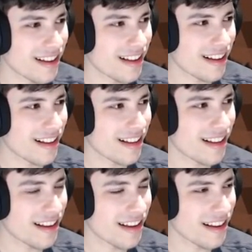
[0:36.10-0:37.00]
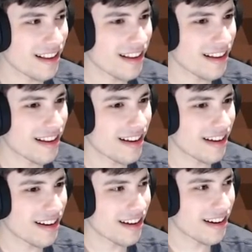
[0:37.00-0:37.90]

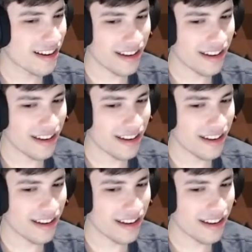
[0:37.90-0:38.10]
[no speech]